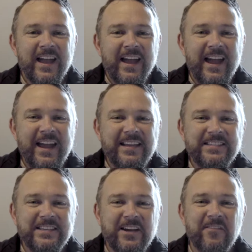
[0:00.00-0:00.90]
Hey,
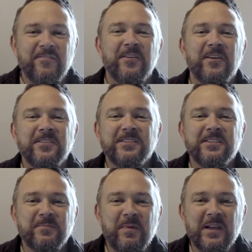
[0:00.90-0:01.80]
CR First,
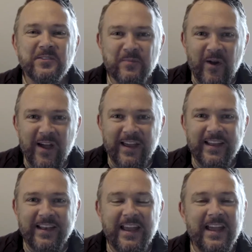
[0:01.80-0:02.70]
this is Pastor
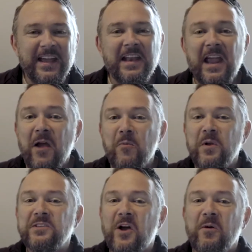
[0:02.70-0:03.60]
Brian. And hey, I
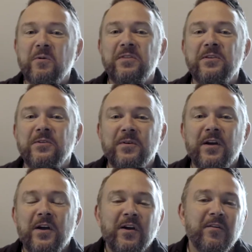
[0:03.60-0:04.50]
want to talk with you
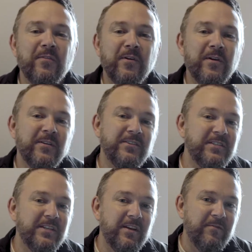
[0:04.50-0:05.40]
for
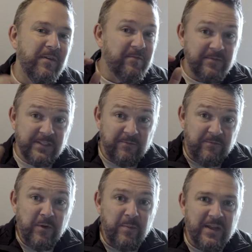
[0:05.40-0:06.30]
just a
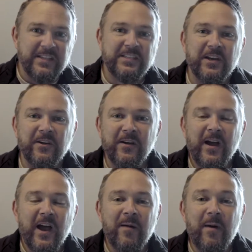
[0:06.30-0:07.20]
few minutes here
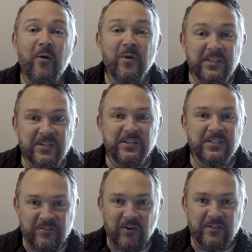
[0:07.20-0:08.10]
about what's going to
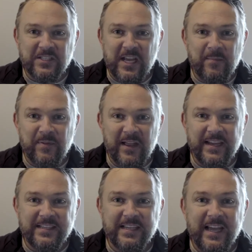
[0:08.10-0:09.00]
start to take
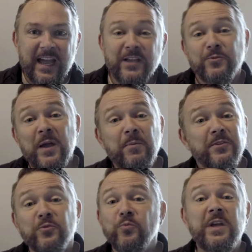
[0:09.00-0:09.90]
place as we're able
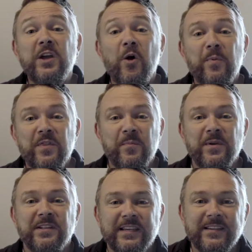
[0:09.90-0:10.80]
to reopen the
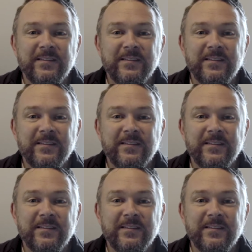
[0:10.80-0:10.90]
building.